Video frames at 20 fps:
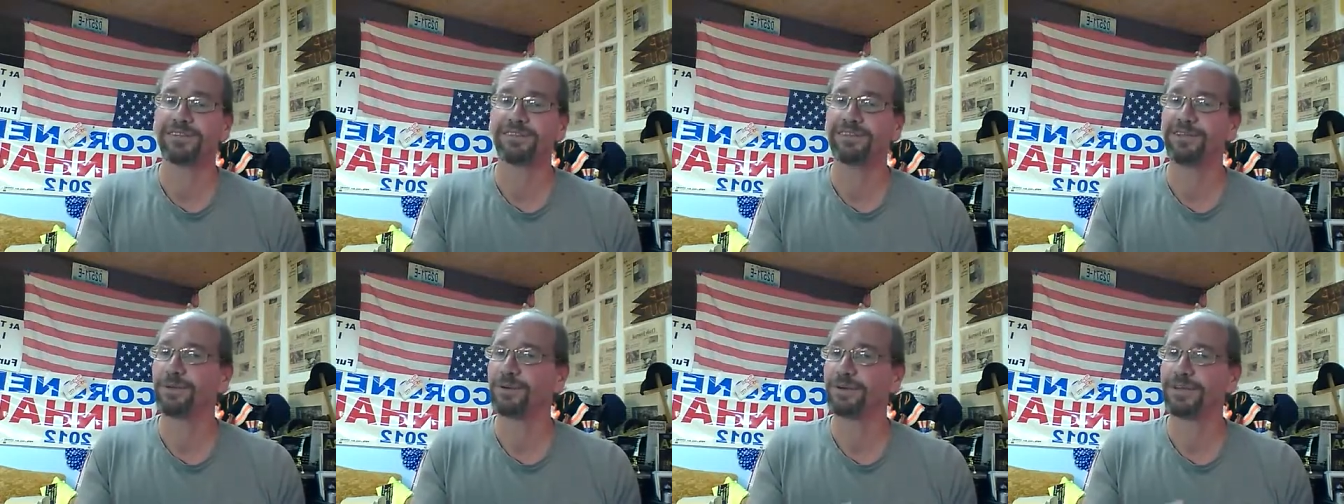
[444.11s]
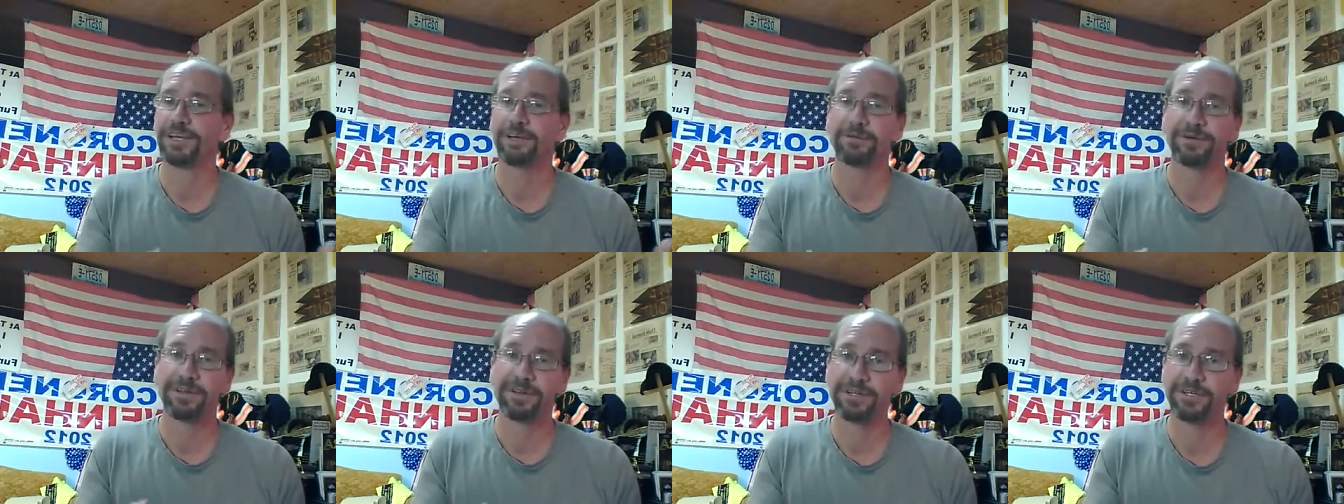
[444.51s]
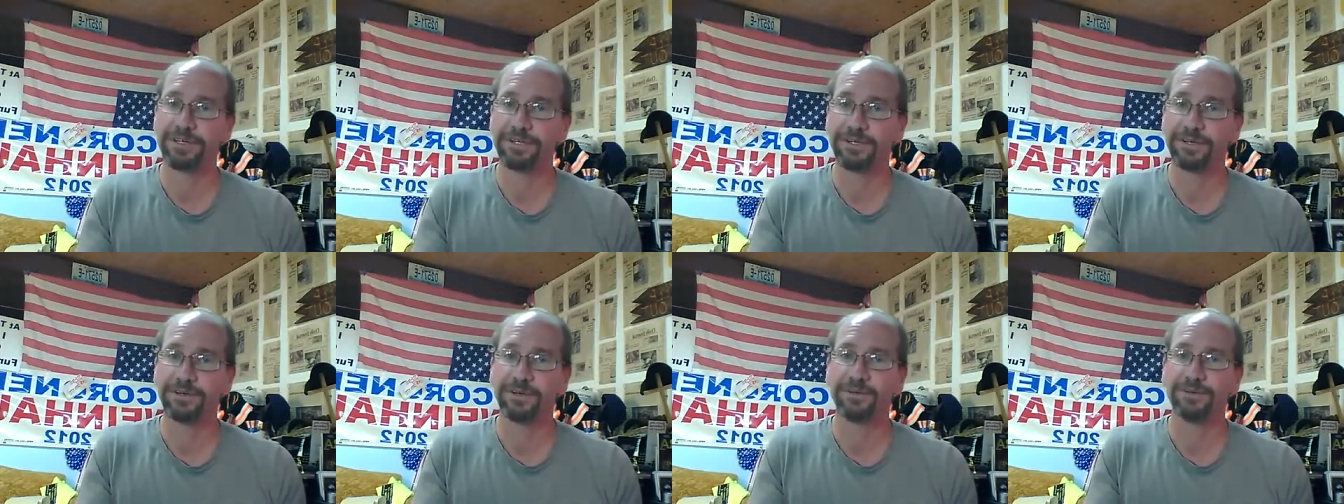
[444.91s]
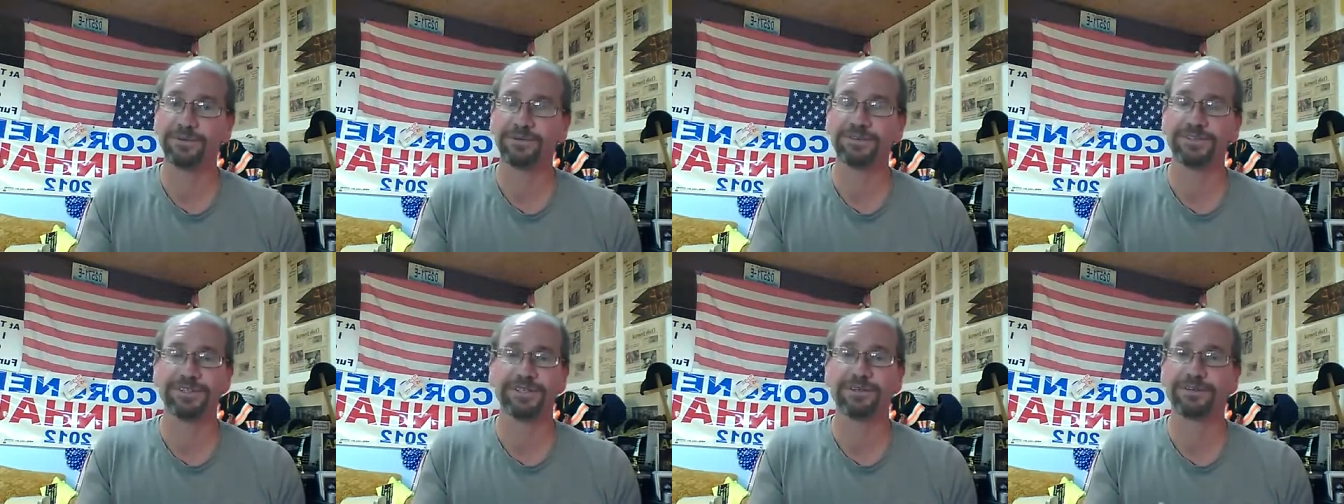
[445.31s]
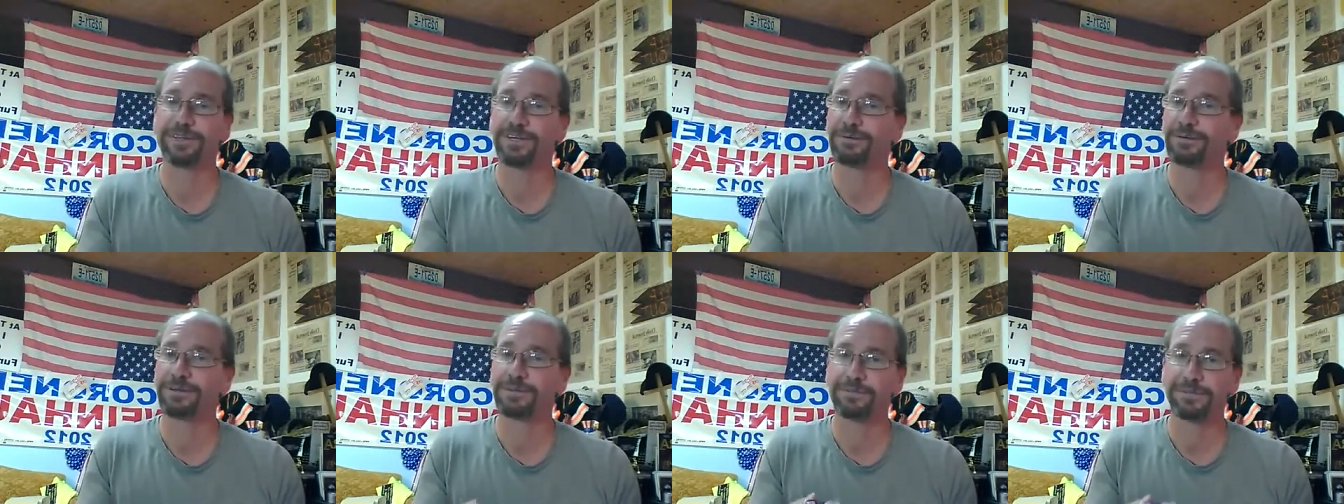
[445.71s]
You know anything about their cult? You know
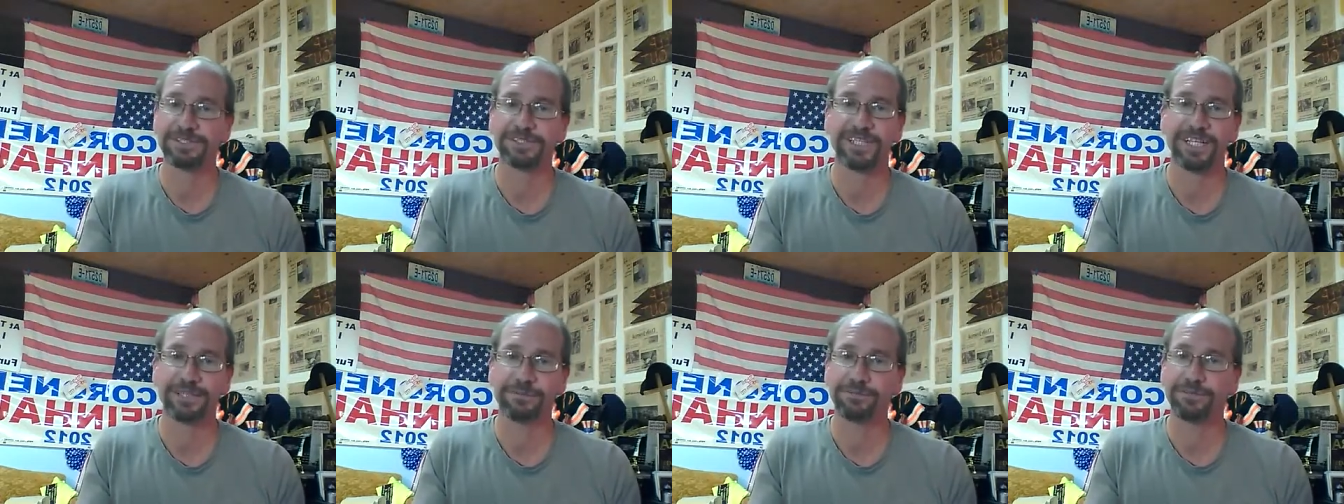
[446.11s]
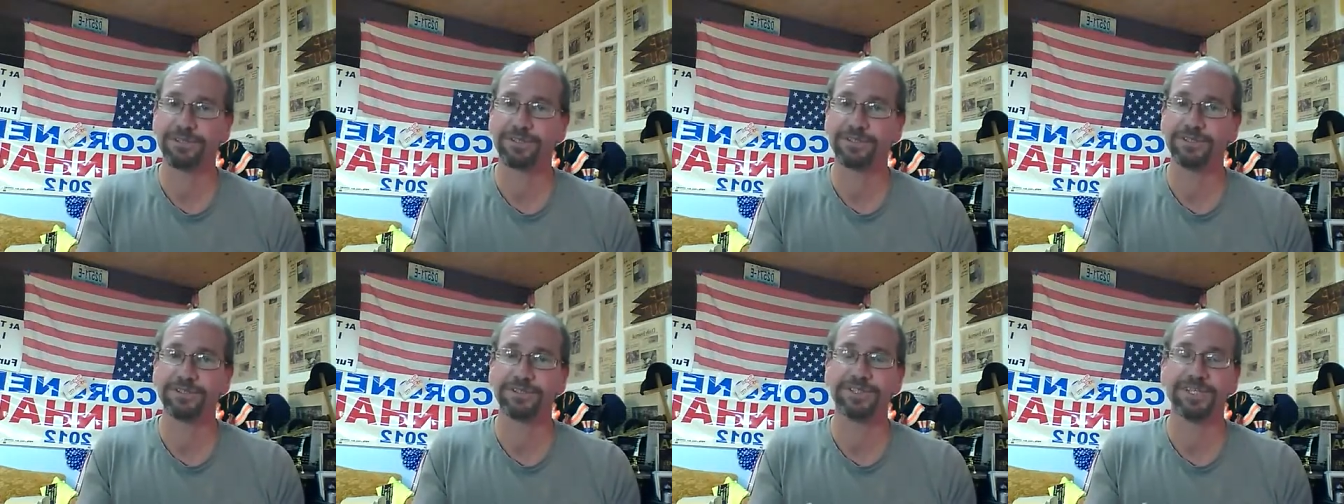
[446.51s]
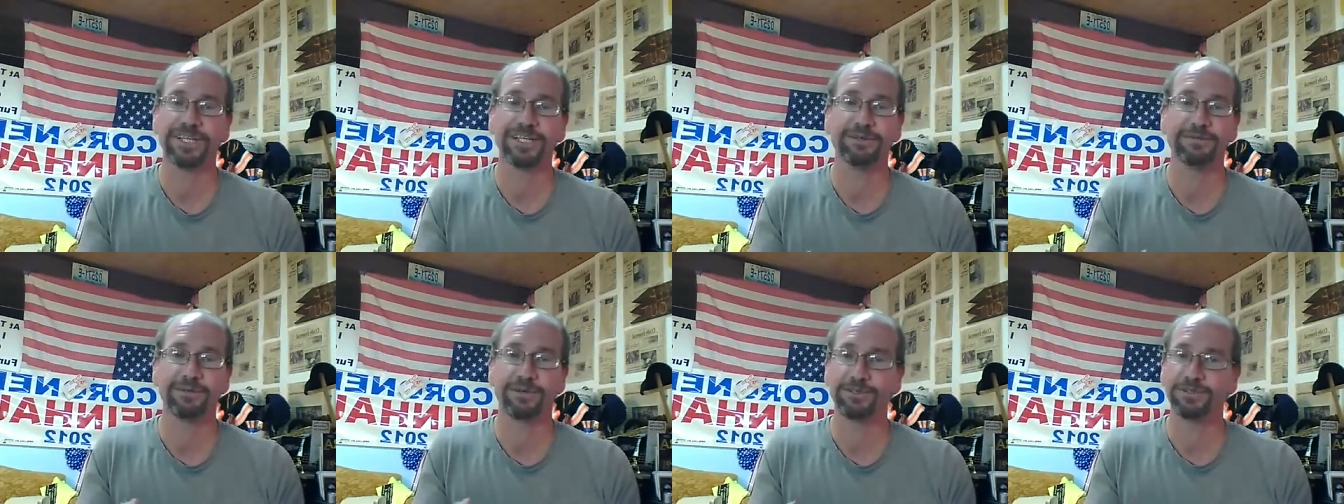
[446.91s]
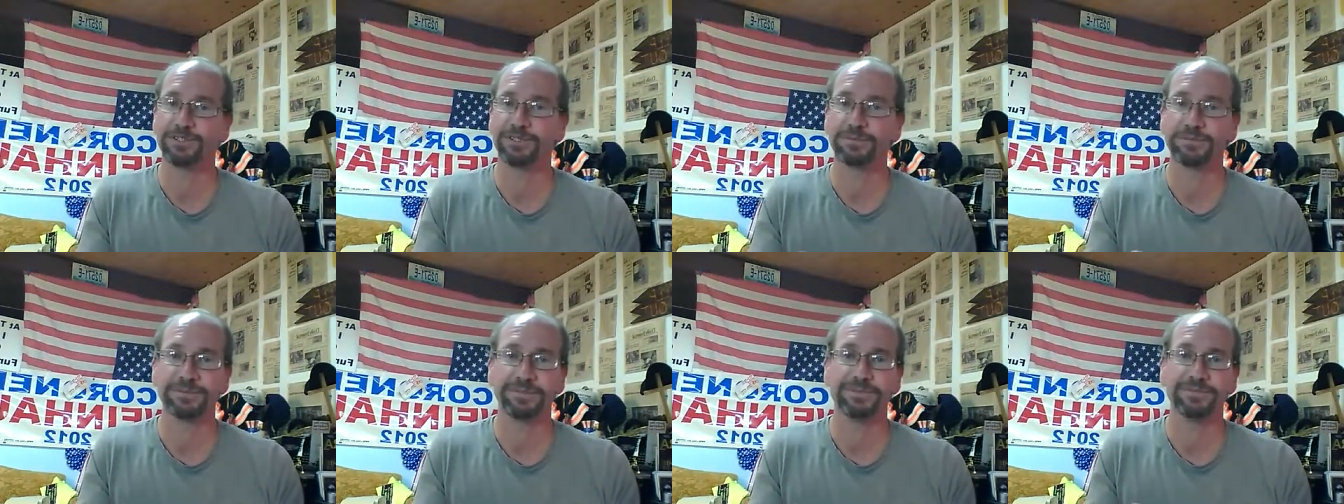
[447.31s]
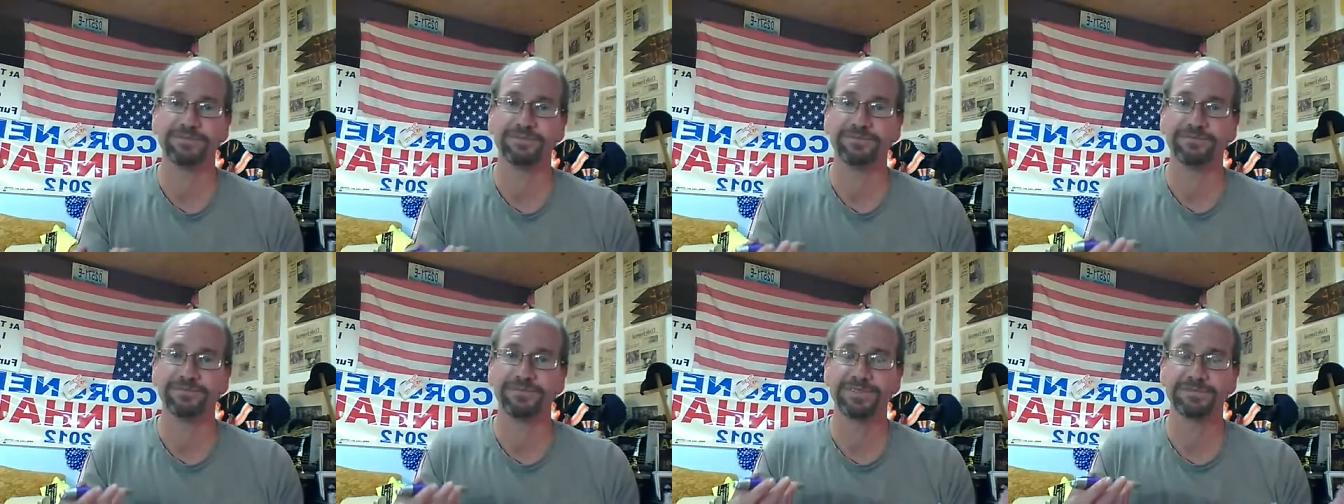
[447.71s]
anything about the Masonic Brotherhood? They worship and
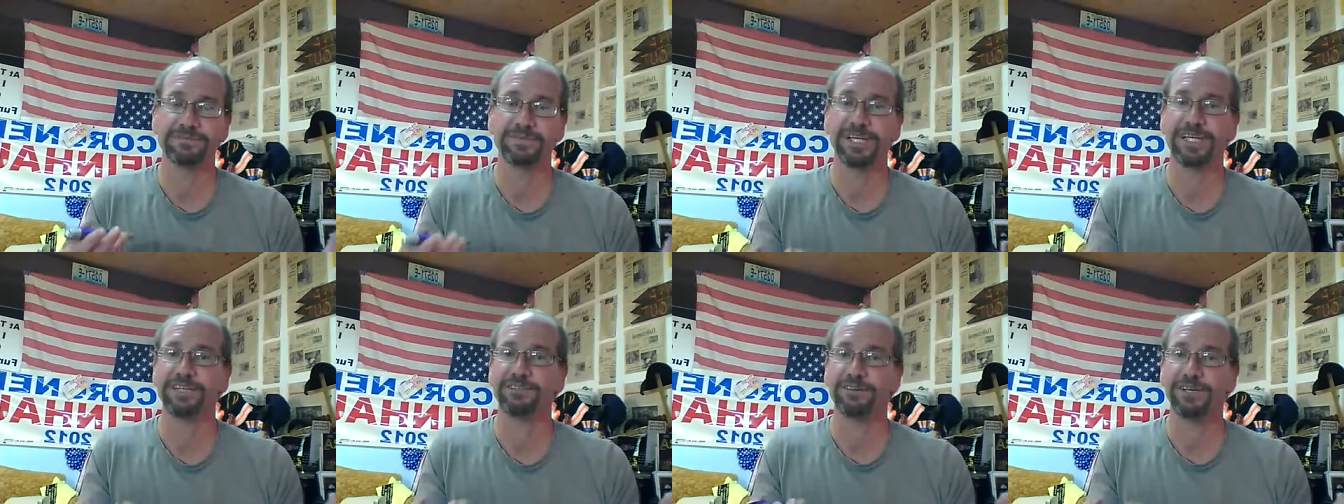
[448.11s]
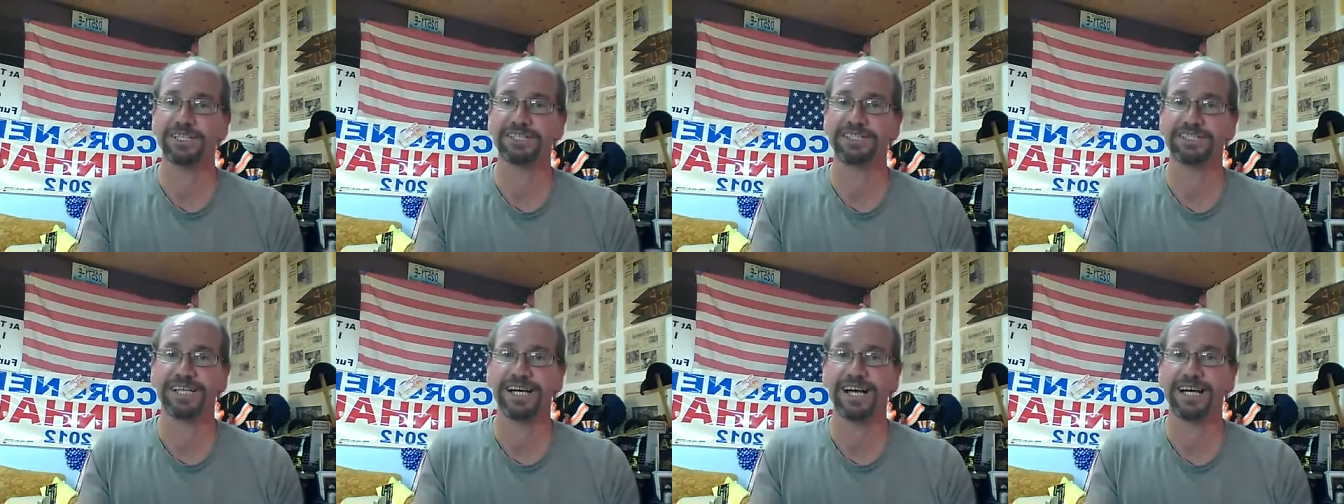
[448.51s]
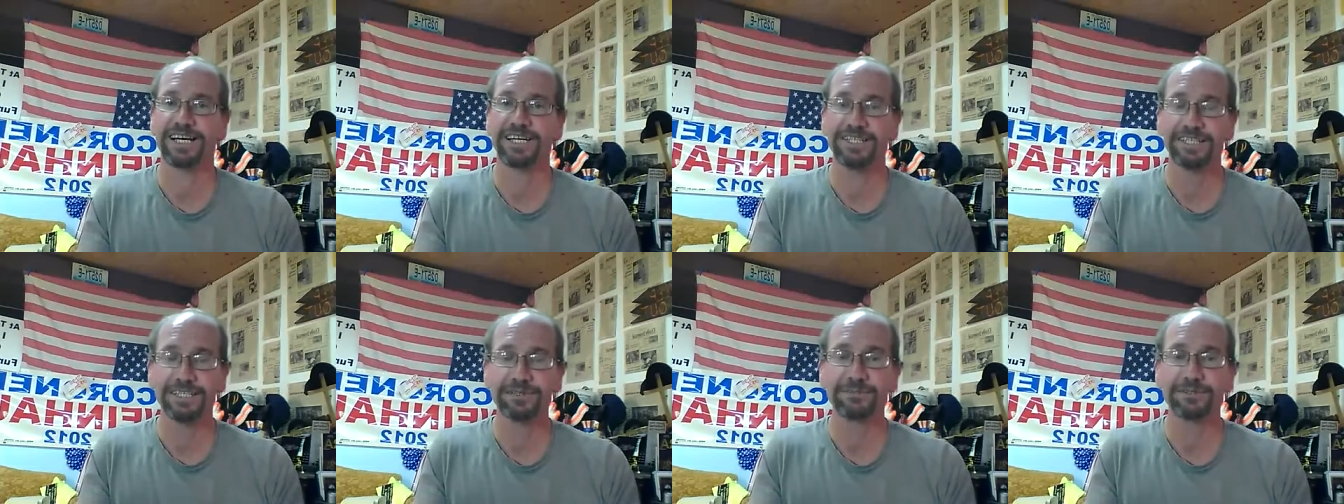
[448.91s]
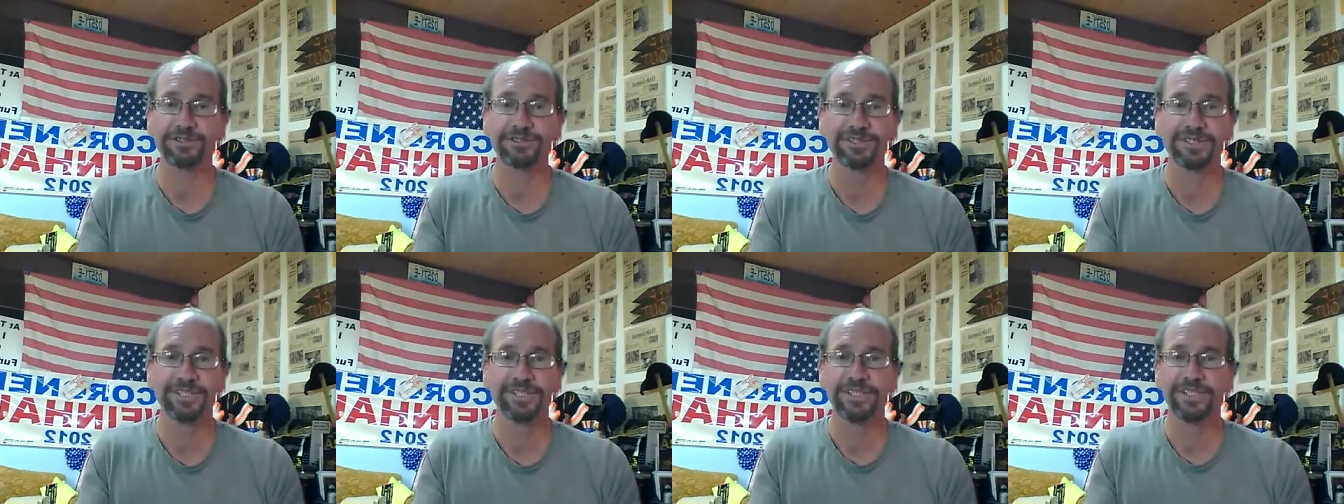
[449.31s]
take great stock in numbers.